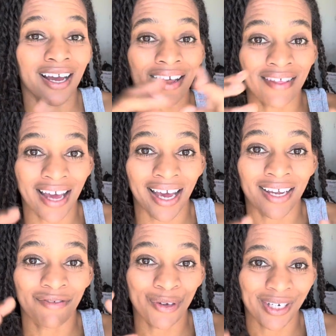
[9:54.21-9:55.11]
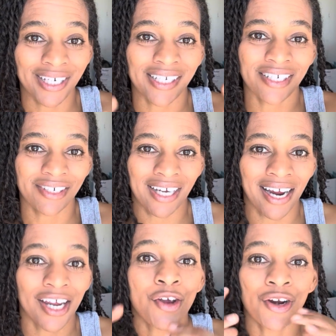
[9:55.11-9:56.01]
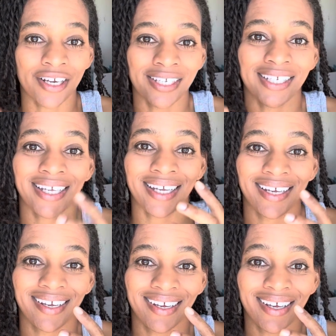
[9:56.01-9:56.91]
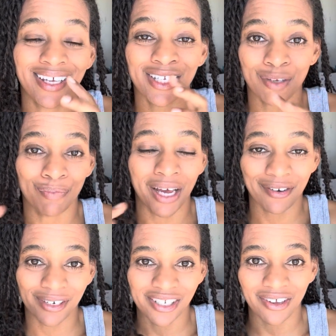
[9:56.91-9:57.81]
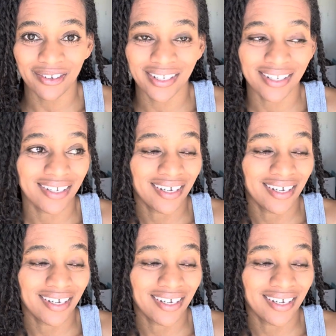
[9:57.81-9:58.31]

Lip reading: that if you adjust your diet, you're going to see some better results.